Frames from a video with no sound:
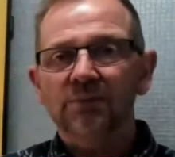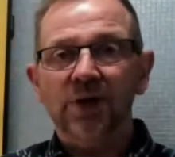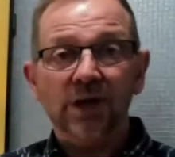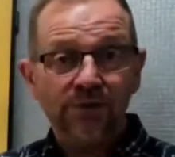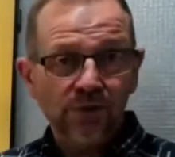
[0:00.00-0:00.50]

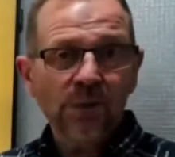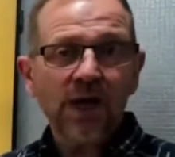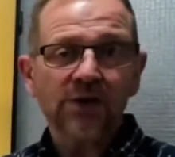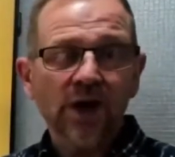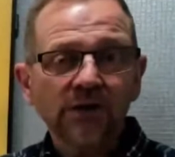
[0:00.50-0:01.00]
But if you
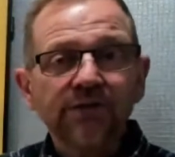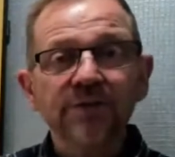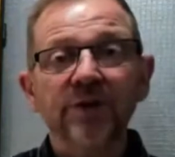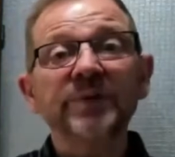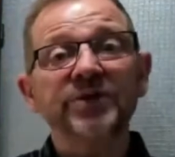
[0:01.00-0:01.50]
migrate
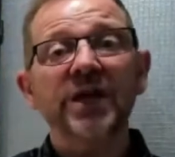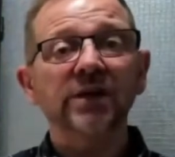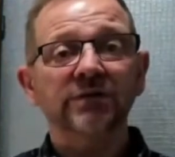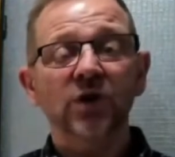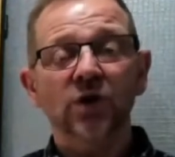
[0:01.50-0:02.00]
fifty
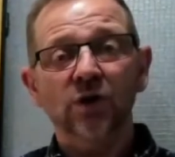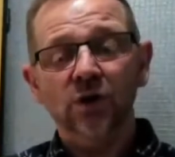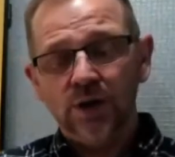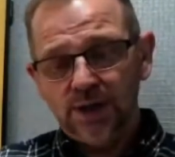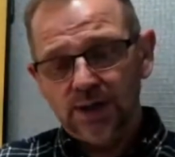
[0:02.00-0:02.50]
percent of your
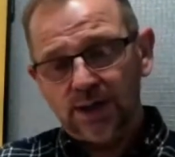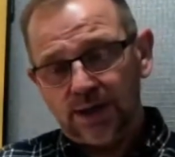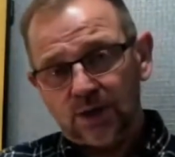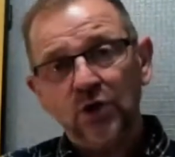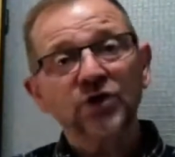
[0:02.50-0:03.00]

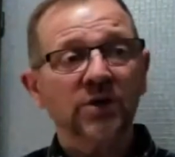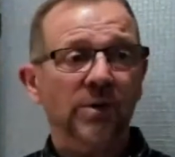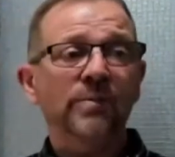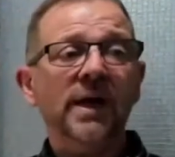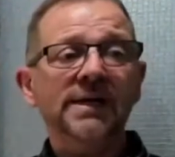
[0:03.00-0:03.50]
uh,
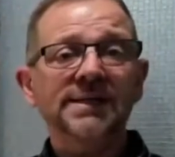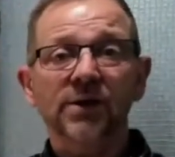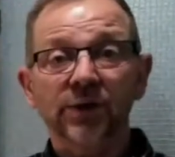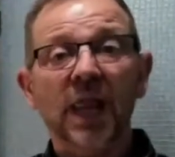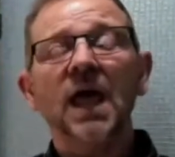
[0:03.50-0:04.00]
customer base
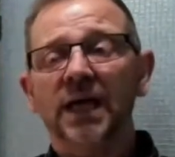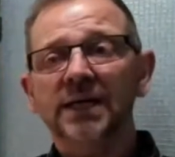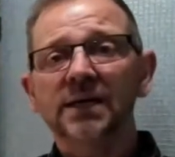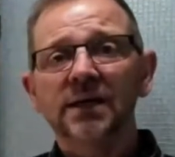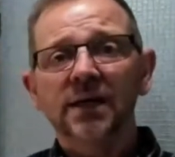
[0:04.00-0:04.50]
online